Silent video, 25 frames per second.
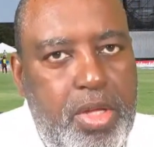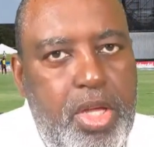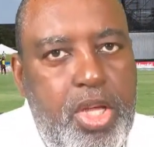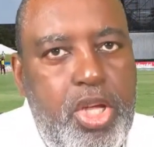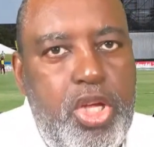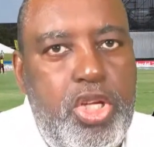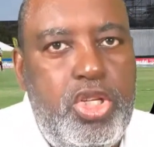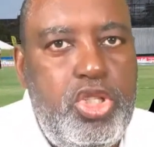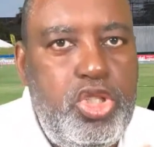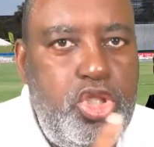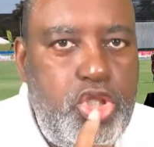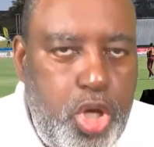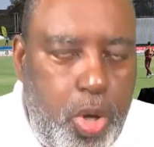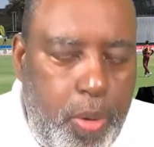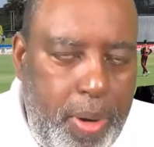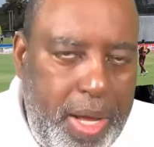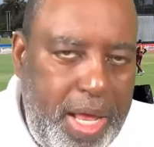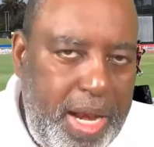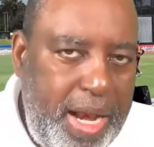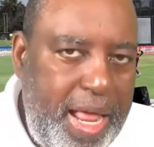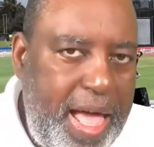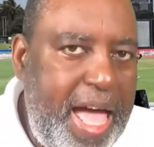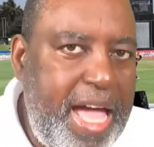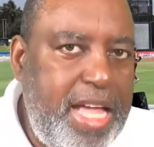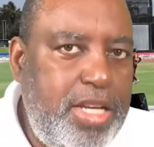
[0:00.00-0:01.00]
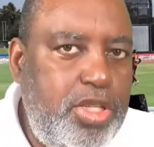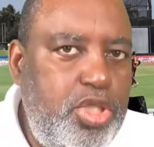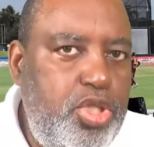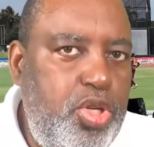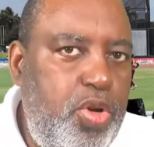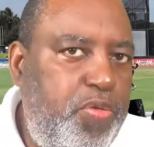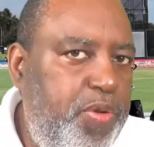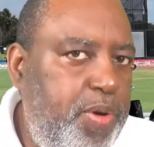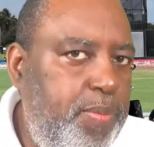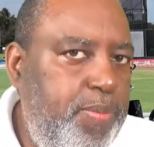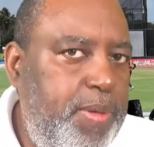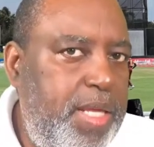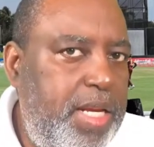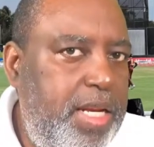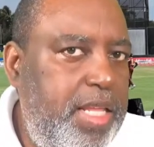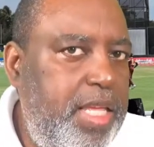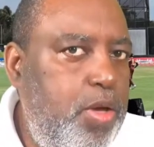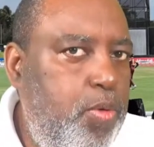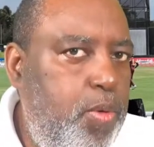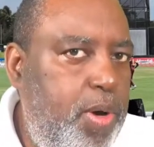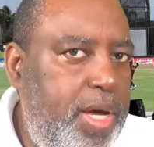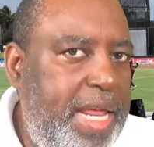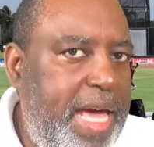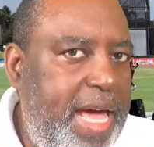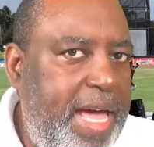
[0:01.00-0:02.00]
Joel Andrew from the
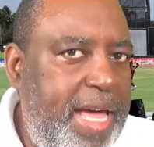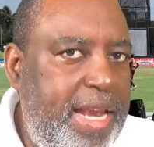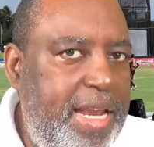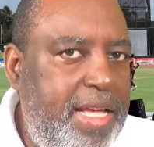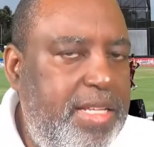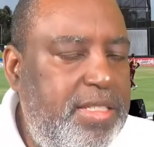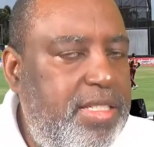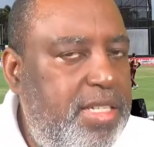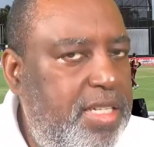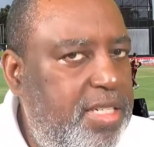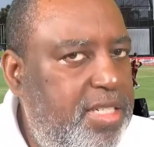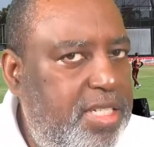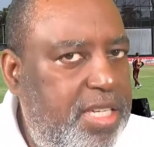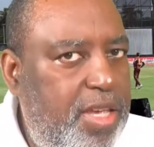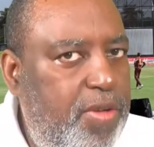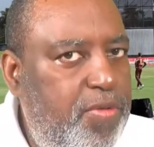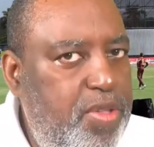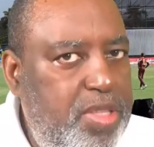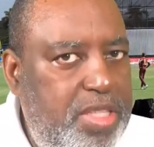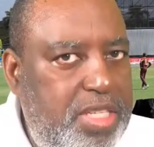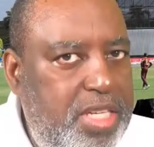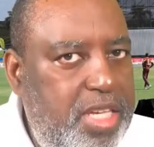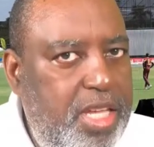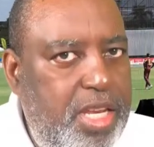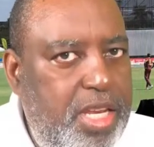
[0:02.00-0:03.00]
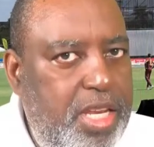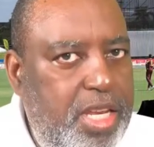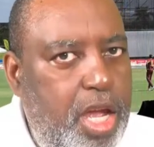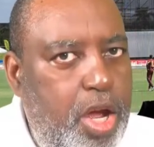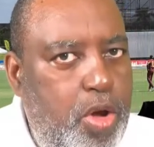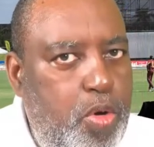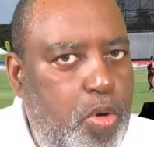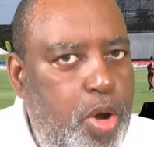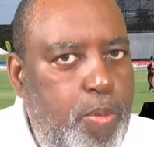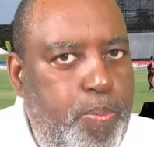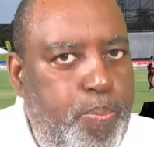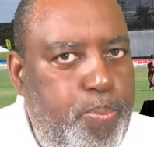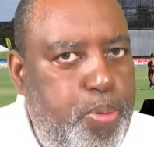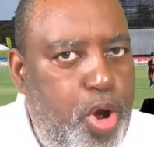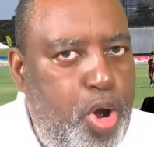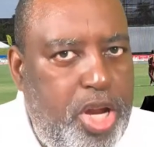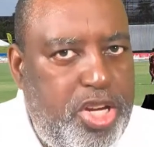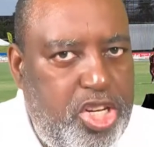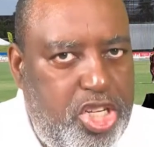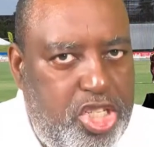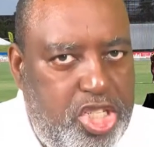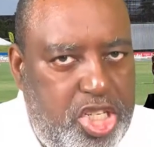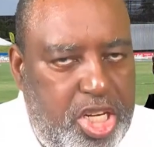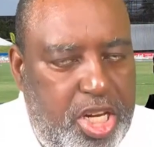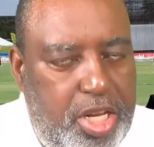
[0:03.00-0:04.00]
Leeward Islands, a 17-year-old
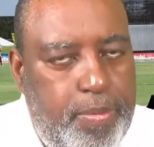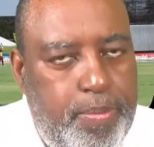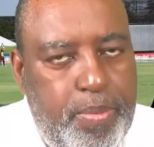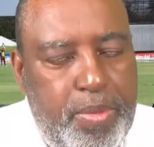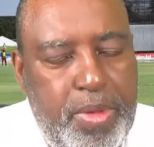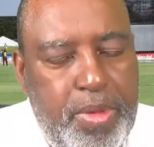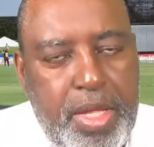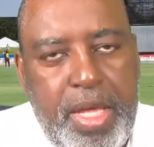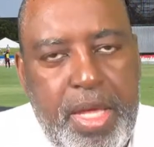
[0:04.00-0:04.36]
prodigy,